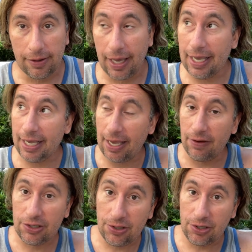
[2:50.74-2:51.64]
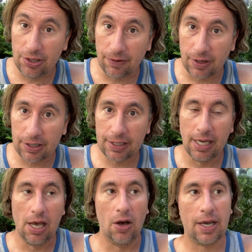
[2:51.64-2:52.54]
and give it to the universe.
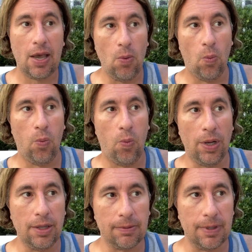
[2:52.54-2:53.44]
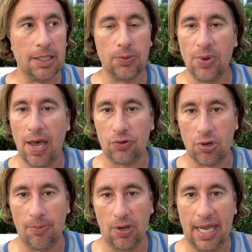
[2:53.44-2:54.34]
Okay, one of the reasons we have
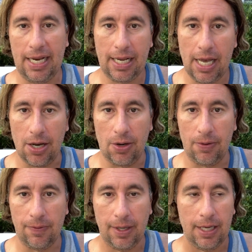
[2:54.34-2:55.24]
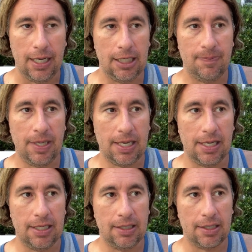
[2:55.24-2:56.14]
trouble letting go is
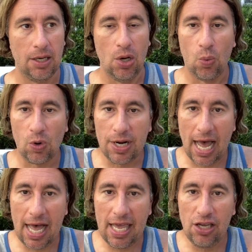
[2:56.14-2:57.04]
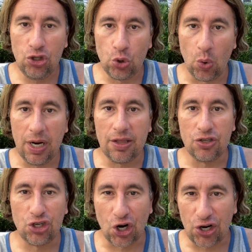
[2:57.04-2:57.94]
because we're not enjoying the
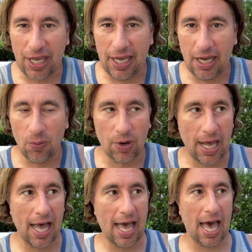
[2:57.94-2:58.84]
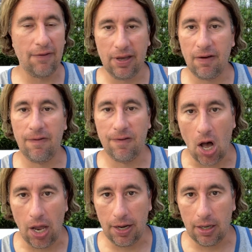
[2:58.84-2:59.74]
journey. We're not having
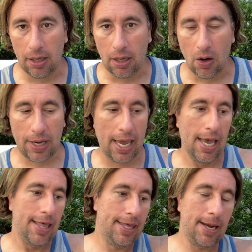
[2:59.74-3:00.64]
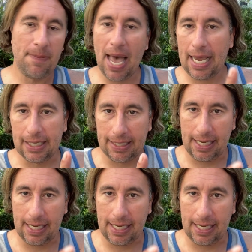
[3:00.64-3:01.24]
fun. Okay, think back as a